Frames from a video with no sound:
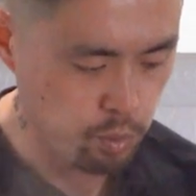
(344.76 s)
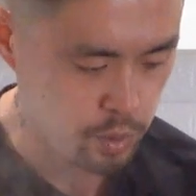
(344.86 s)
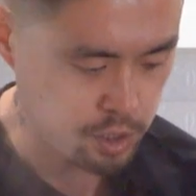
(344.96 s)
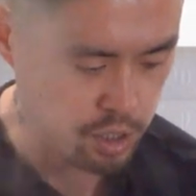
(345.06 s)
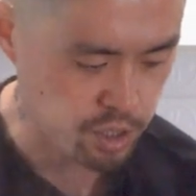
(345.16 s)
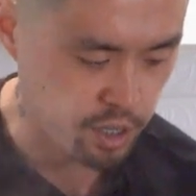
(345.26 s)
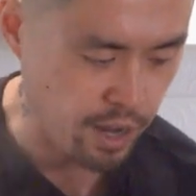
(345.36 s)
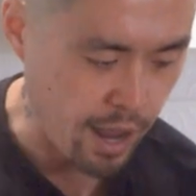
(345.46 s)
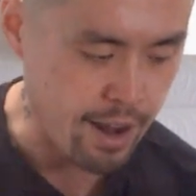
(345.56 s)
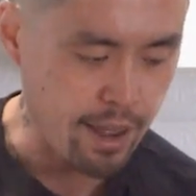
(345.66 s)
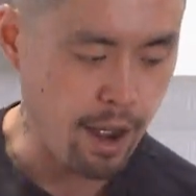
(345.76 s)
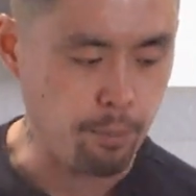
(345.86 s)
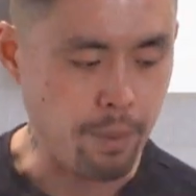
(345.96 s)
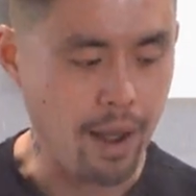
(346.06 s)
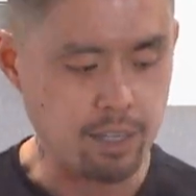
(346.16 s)
we're just going to add our
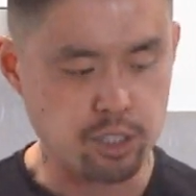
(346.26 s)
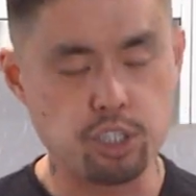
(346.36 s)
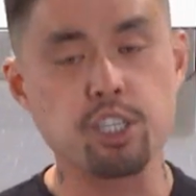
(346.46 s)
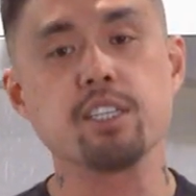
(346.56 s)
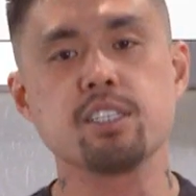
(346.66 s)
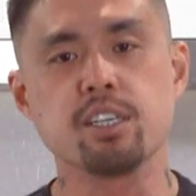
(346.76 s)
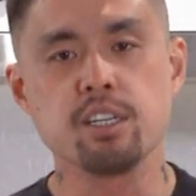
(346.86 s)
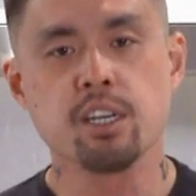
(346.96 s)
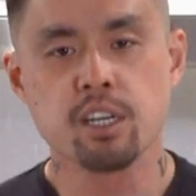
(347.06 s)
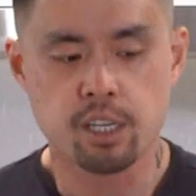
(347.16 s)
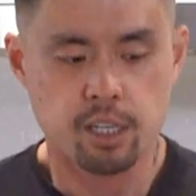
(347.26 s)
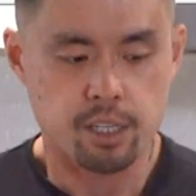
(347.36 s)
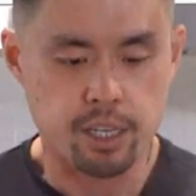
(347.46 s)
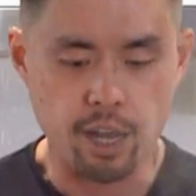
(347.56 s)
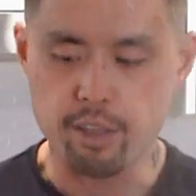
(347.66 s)
pasta sheets in.
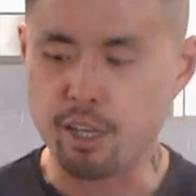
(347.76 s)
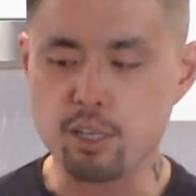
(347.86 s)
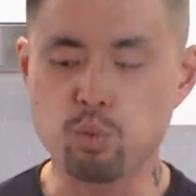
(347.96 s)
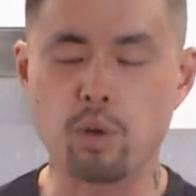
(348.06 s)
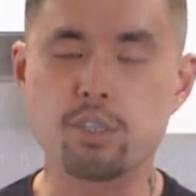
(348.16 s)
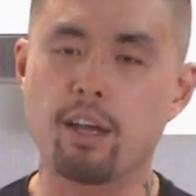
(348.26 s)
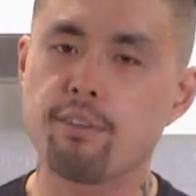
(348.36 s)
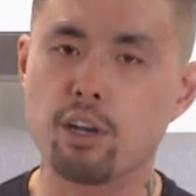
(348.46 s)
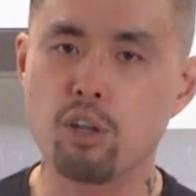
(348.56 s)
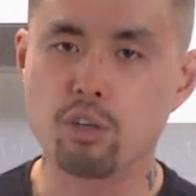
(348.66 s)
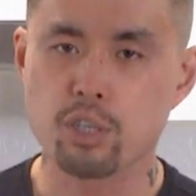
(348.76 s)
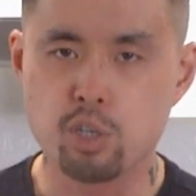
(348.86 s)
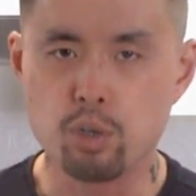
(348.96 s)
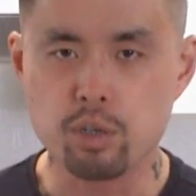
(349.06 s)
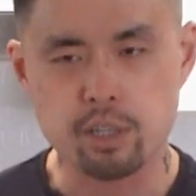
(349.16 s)
Now these won't take very long to
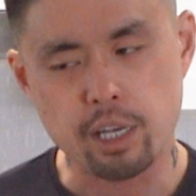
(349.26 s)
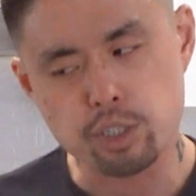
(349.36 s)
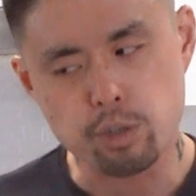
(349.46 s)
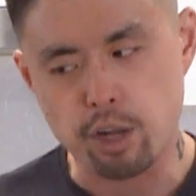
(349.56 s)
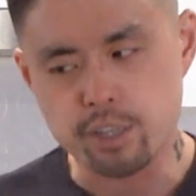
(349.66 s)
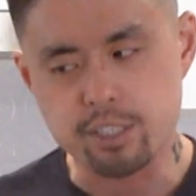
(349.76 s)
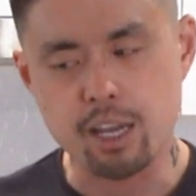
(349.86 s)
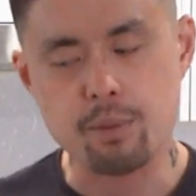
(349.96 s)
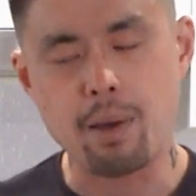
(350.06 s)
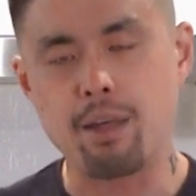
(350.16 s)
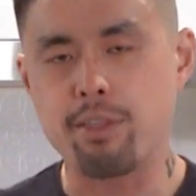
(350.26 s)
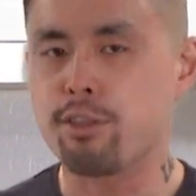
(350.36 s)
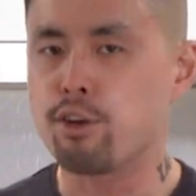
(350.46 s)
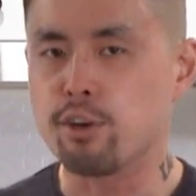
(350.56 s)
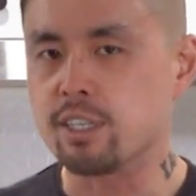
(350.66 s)
cook. They should only take
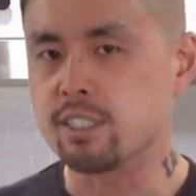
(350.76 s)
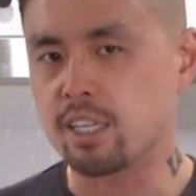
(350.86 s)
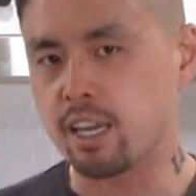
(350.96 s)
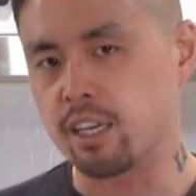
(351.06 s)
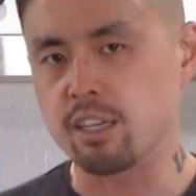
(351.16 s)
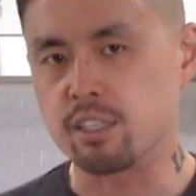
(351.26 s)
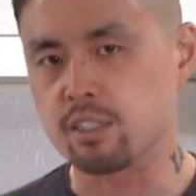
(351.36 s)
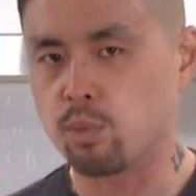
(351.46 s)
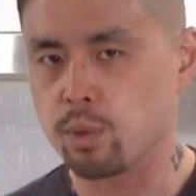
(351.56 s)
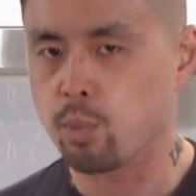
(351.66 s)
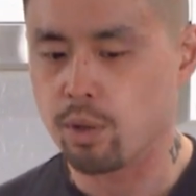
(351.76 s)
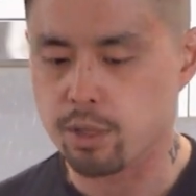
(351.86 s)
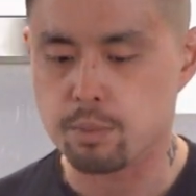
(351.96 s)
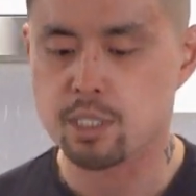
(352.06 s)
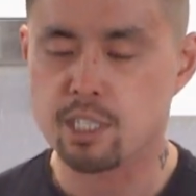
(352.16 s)
about 30 seconds. We want
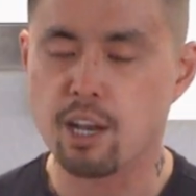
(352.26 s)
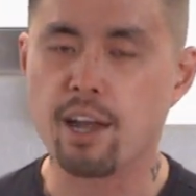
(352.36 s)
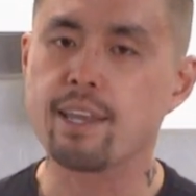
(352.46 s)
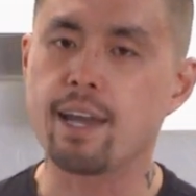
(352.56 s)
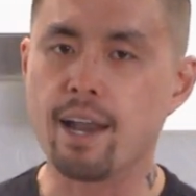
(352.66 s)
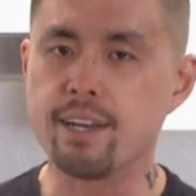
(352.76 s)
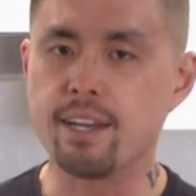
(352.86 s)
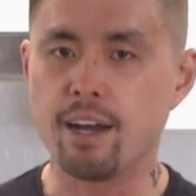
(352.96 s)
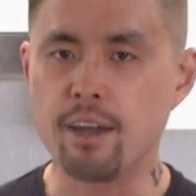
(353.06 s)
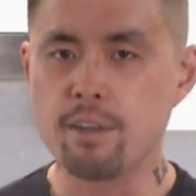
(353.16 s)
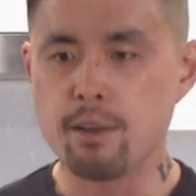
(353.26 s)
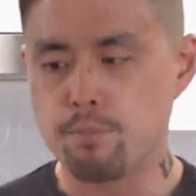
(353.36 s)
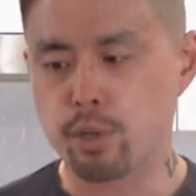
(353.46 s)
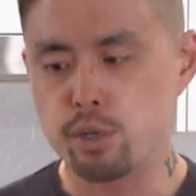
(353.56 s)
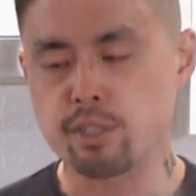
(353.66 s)
them slightly under
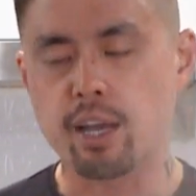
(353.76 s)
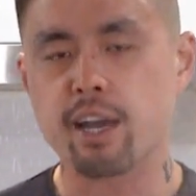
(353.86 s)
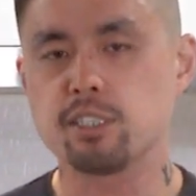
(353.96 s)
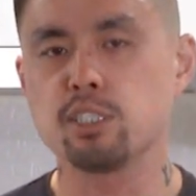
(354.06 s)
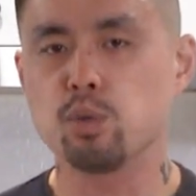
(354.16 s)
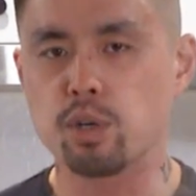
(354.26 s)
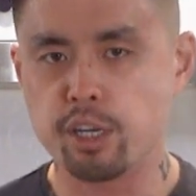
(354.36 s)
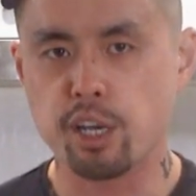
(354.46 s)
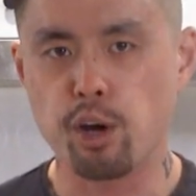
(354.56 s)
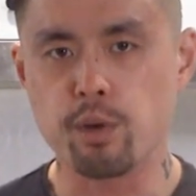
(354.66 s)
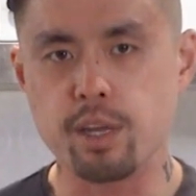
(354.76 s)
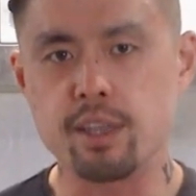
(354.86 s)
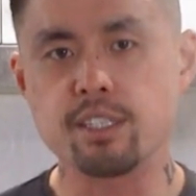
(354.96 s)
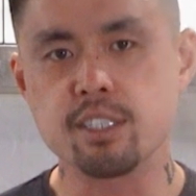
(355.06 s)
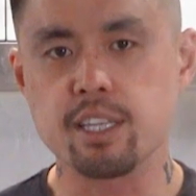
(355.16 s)
because they are still going to go
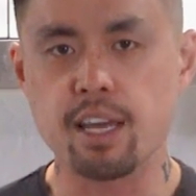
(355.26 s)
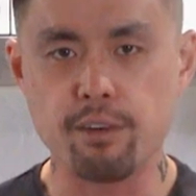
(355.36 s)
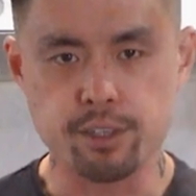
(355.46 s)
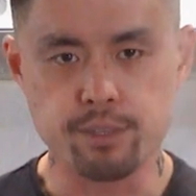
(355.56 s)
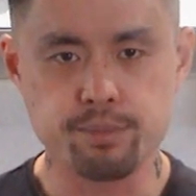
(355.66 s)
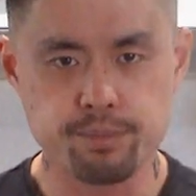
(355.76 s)
into the oven.